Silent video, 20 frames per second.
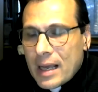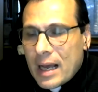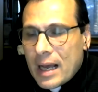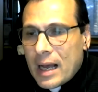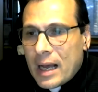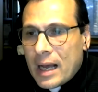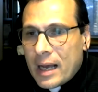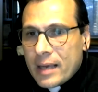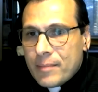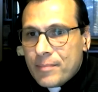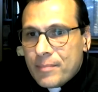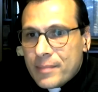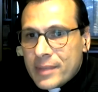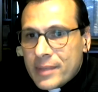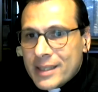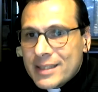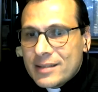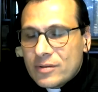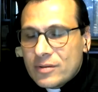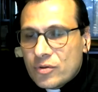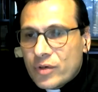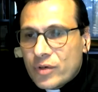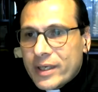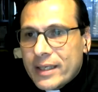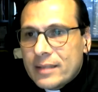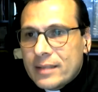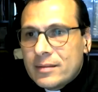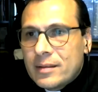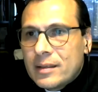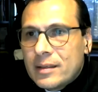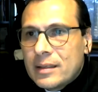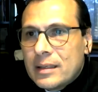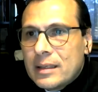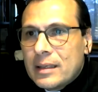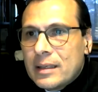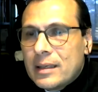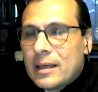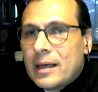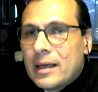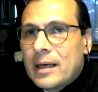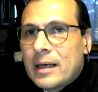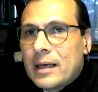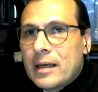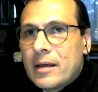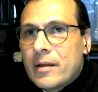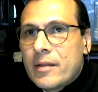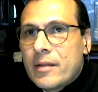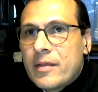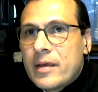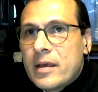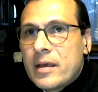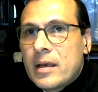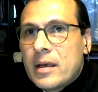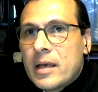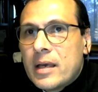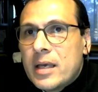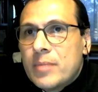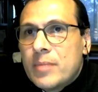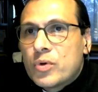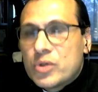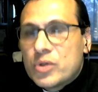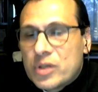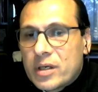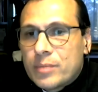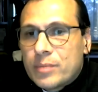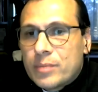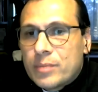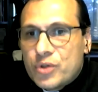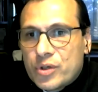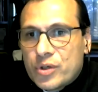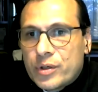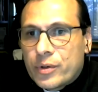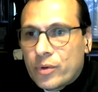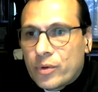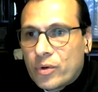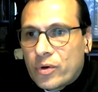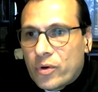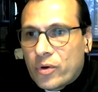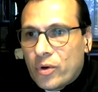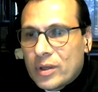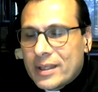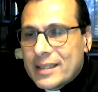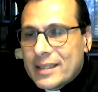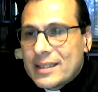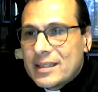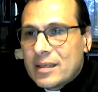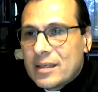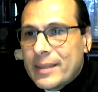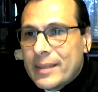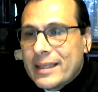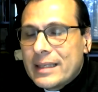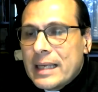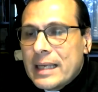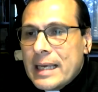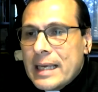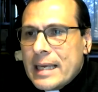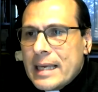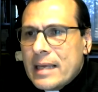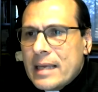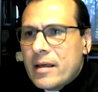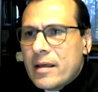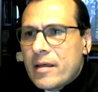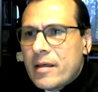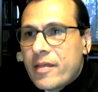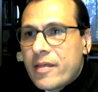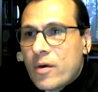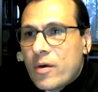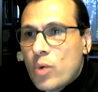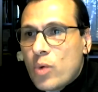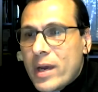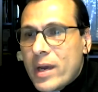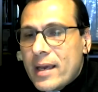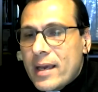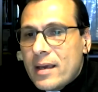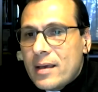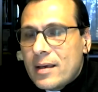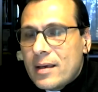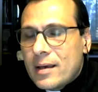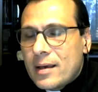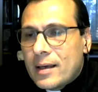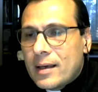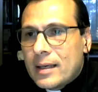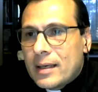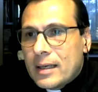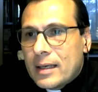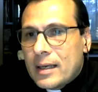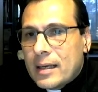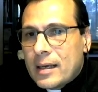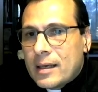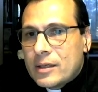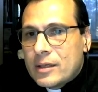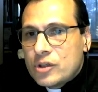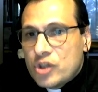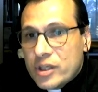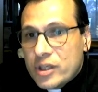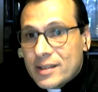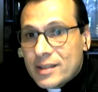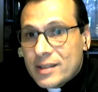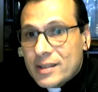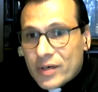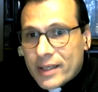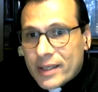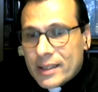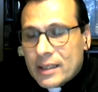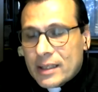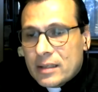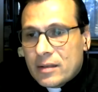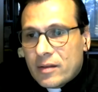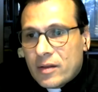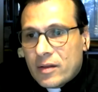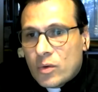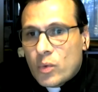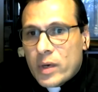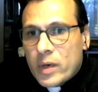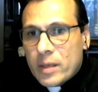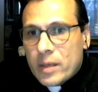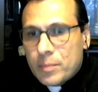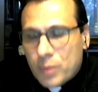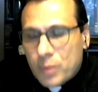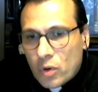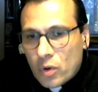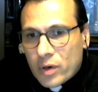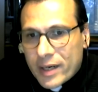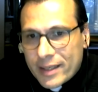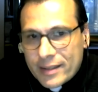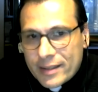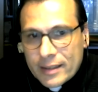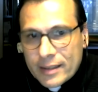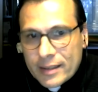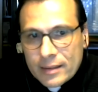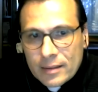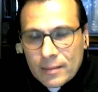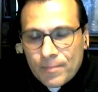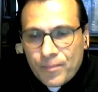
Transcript: I must read the Hebrew scripture or Old Testament the way Jesus read it, the way Paul read it.